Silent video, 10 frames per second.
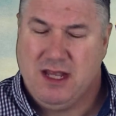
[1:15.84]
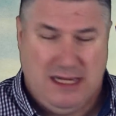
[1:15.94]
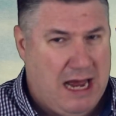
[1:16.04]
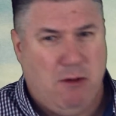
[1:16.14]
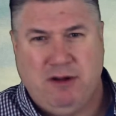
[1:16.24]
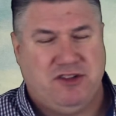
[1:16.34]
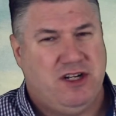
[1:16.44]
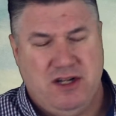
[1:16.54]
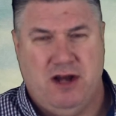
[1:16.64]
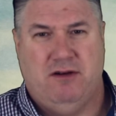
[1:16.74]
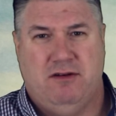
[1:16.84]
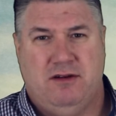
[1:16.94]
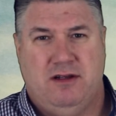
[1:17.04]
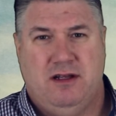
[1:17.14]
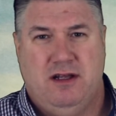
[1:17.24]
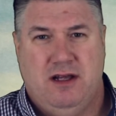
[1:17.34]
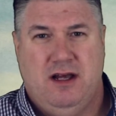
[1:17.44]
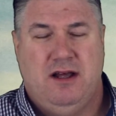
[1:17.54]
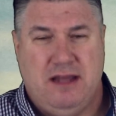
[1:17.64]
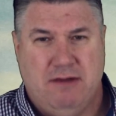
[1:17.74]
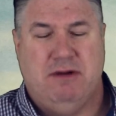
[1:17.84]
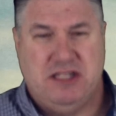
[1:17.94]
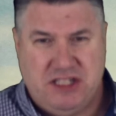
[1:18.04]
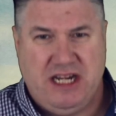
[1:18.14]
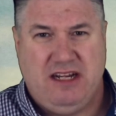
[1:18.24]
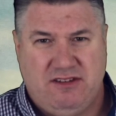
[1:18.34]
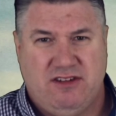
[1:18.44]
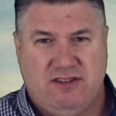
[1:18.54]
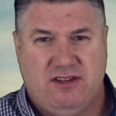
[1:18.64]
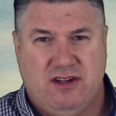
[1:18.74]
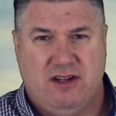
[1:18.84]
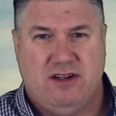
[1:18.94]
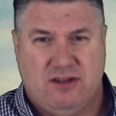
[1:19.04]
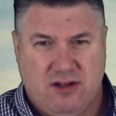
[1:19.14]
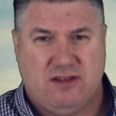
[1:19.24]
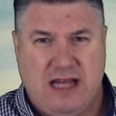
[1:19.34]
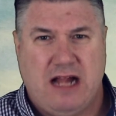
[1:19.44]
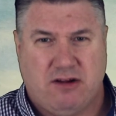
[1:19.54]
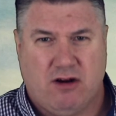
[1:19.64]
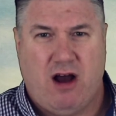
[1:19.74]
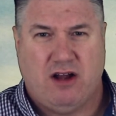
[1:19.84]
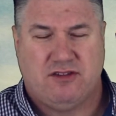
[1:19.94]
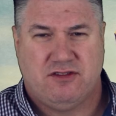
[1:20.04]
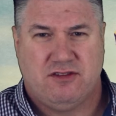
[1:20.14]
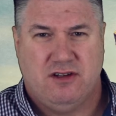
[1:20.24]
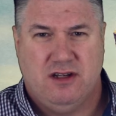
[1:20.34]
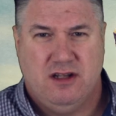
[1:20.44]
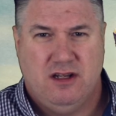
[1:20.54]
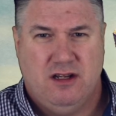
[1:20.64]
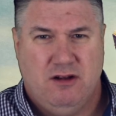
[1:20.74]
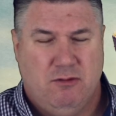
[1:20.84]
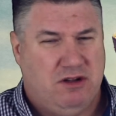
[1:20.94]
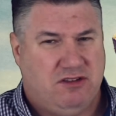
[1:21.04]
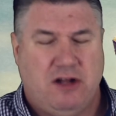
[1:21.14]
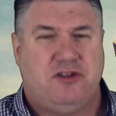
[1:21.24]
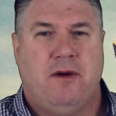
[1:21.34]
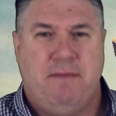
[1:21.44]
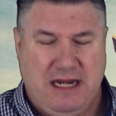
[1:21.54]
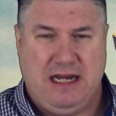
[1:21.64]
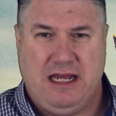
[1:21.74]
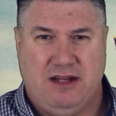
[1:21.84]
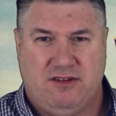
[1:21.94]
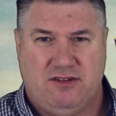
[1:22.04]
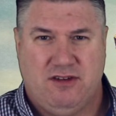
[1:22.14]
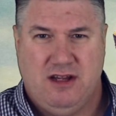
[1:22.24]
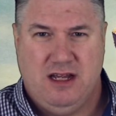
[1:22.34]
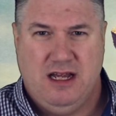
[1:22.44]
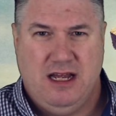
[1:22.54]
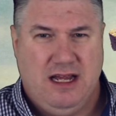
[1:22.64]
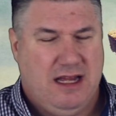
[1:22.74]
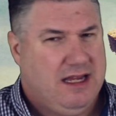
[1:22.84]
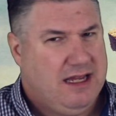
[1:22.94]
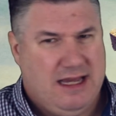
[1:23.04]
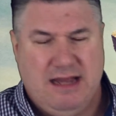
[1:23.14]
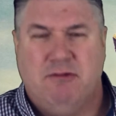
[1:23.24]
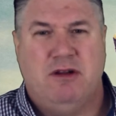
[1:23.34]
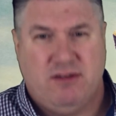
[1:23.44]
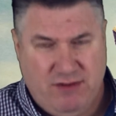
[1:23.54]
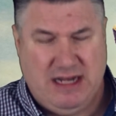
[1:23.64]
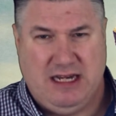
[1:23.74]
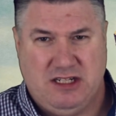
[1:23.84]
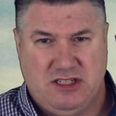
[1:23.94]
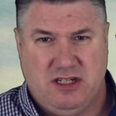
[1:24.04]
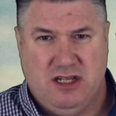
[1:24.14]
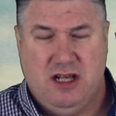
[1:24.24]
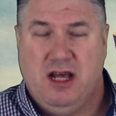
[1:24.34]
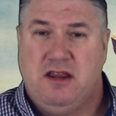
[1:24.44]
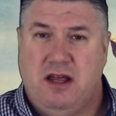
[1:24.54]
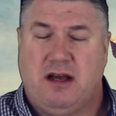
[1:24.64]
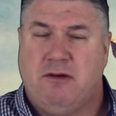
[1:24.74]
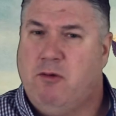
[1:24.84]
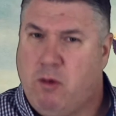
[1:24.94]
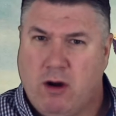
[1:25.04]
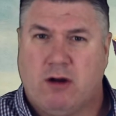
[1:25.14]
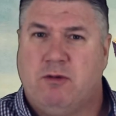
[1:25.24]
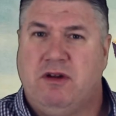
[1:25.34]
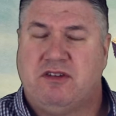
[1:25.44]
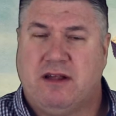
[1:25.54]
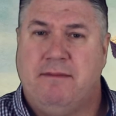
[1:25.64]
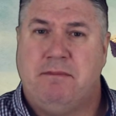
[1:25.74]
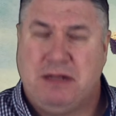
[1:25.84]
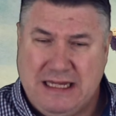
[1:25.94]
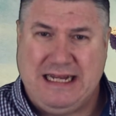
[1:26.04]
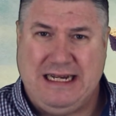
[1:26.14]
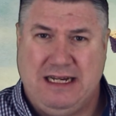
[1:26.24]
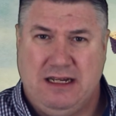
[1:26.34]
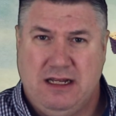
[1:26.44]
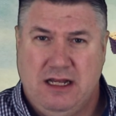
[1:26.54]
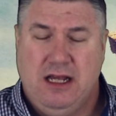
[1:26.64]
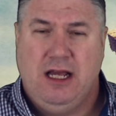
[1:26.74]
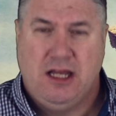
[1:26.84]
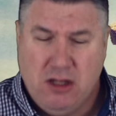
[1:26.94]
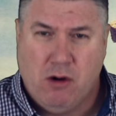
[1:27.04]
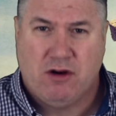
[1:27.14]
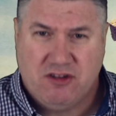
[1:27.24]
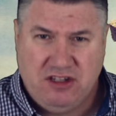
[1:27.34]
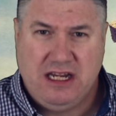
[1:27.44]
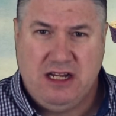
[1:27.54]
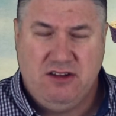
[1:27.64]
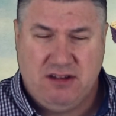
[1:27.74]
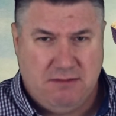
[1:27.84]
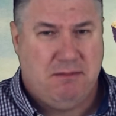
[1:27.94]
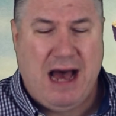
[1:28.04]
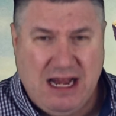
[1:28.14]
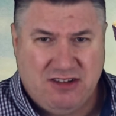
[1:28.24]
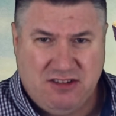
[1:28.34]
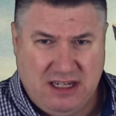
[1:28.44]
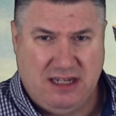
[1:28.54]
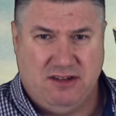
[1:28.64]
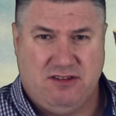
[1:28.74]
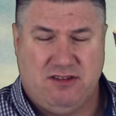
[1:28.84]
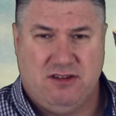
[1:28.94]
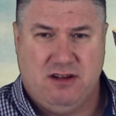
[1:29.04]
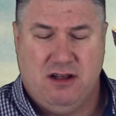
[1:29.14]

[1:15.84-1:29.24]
And I want you to know that when Jesus took that cross with such obedience, it was finished. The work was completed. Your sins and my sins,